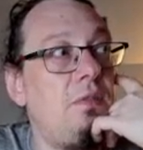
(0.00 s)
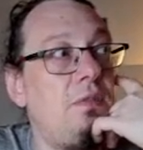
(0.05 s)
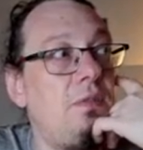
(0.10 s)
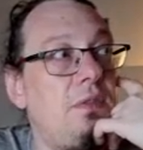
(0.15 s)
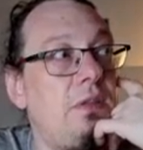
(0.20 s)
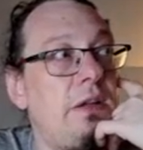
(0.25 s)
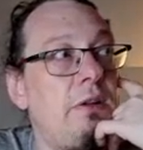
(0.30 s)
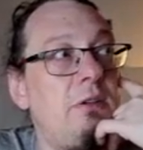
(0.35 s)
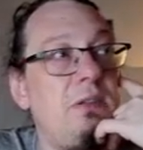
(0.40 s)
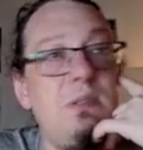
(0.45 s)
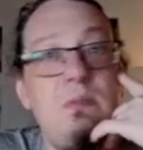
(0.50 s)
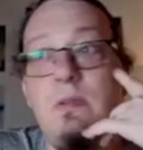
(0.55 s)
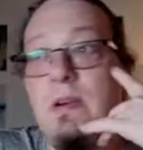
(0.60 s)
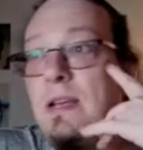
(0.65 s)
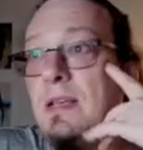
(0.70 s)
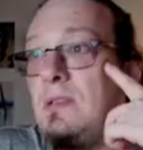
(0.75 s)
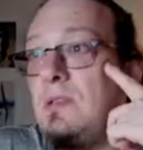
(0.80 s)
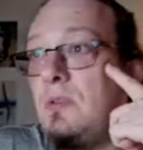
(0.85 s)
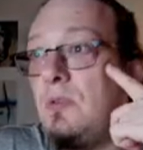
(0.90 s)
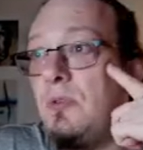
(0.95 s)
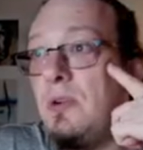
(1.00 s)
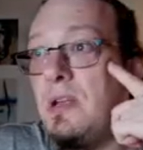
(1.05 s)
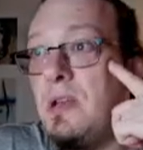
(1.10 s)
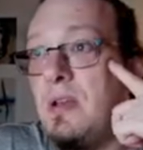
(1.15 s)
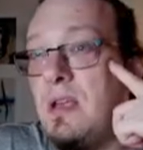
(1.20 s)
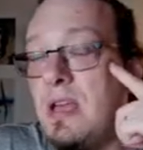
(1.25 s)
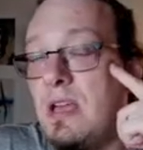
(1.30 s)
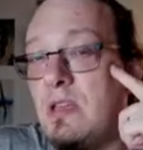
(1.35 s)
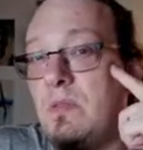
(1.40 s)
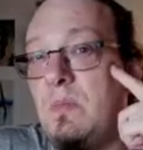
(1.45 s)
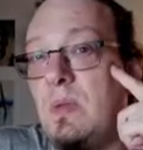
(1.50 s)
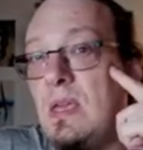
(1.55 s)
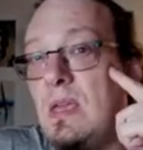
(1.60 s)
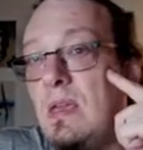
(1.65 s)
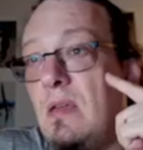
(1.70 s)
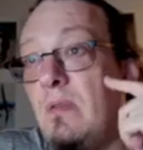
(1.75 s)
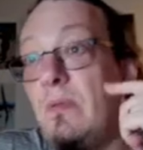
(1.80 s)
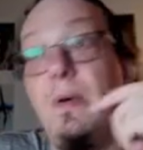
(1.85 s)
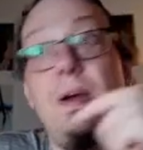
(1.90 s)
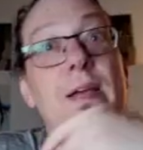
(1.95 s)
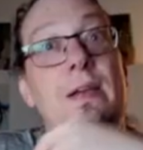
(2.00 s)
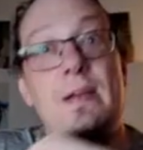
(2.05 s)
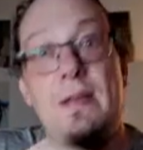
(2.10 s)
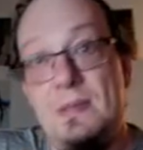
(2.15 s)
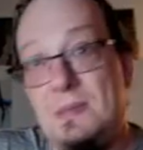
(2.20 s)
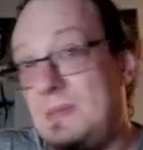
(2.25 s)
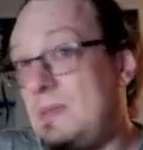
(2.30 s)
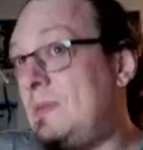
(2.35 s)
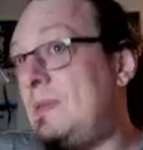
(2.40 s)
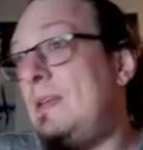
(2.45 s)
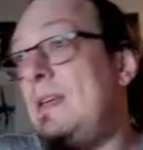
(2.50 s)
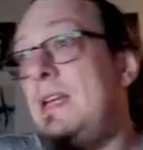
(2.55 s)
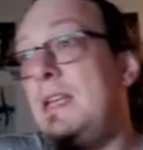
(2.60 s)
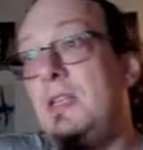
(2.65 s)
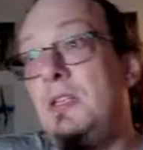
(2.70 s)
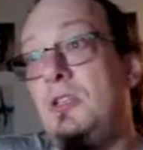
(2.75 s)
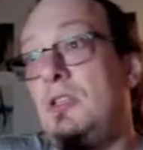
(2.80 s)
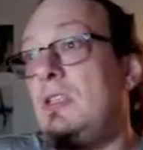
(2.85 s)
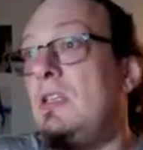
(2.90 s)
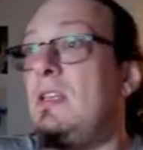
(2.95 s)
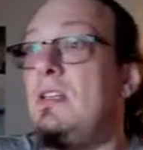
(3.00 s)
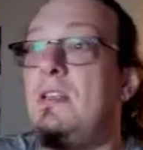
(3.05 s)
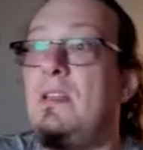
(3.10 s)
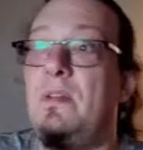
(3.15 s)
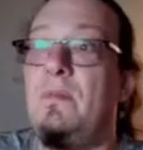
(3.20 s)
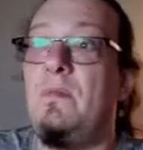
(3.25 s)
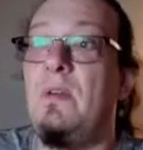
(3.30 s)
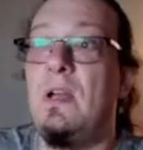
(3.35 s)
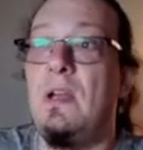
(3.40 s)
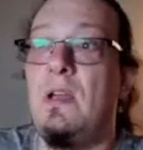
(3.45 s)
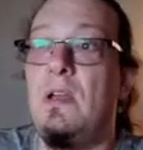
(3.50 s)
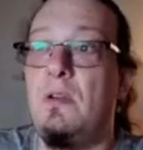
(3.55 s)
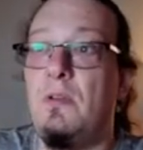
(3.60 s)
There is ways to run Acme via SSH and then via a